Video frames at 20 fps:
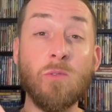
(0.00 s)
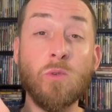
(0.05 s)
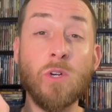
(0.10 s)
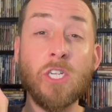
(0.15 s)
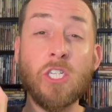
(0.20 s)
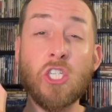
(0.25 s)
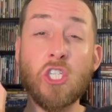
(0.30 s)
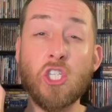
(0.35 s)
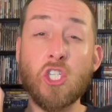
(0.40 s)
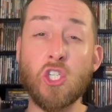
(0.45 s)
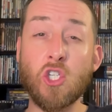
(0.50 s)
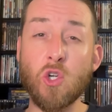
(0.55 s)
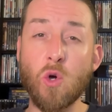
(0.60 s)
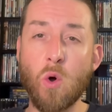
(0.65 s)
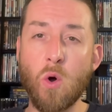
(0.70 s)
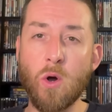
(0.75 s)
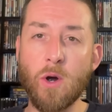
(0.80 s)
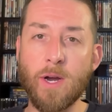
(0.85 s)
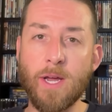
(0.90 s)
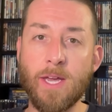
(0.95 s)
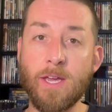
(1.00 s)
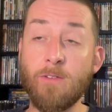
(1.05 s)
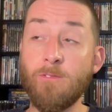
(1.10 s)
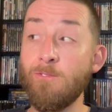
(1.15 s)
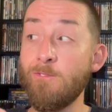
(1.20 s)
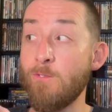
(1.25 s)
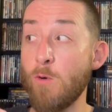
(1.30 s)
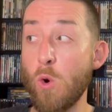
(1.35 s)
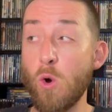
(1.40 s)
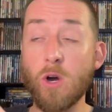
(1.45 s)
restoring,
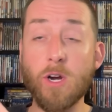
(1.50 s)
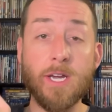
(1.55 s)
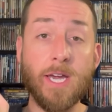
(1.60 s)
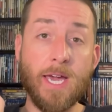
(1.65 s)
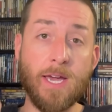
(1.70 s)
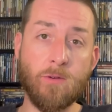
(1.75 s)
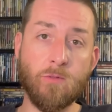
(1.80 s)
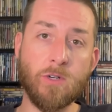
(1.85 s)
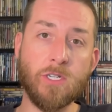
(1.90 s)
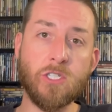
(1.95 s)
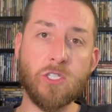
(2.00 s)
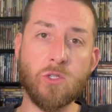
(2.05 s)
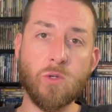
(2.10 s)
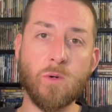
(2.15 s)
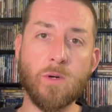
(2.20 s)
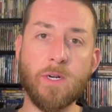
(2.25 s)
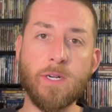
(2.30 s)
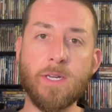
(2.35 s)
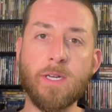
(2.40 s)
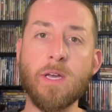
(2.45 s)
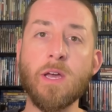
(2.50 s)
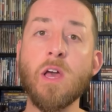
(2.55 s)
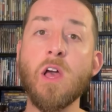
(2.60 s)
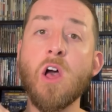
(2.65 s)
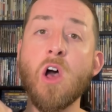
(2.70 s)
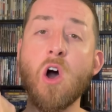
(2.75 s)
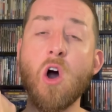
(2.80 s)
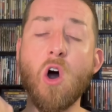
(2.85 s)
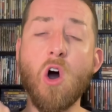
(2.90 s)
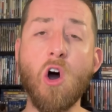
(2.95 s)
4K restoring,
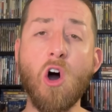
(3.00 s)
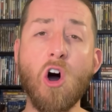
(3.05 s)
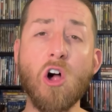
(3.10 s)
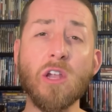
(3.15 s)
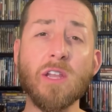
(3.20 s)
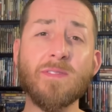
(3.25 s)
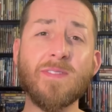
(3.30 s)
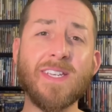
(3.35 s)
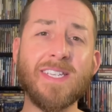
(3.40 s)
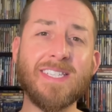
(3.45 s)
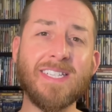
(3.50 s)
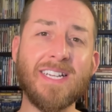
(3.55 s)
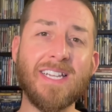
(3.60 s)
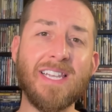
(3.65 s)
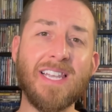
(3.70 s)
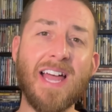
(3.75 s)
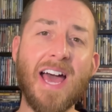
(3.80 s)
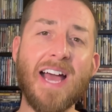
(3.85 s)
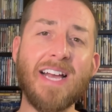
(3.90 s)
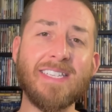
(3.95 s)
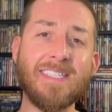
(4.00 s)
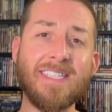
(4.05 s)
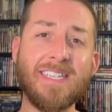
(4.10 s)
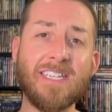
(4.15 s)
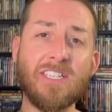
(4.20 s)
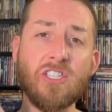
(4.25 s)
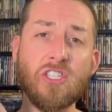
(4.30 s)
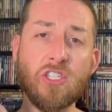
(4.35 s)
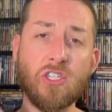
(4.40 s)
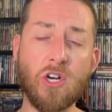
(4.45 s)
all of these
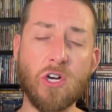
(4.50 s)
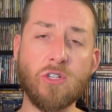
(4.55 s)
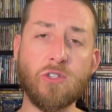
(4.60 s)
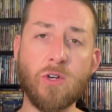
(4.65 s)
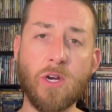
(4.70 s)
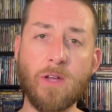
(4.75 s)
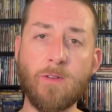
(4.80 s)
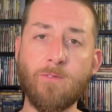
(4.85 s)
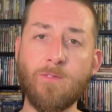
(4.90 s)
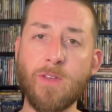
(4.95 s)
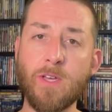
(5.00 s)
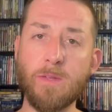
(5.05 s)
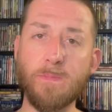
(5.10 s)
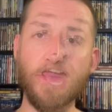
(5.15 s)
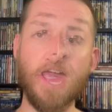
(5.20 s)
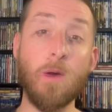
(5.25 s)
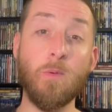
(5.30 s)
classic Star Trek films.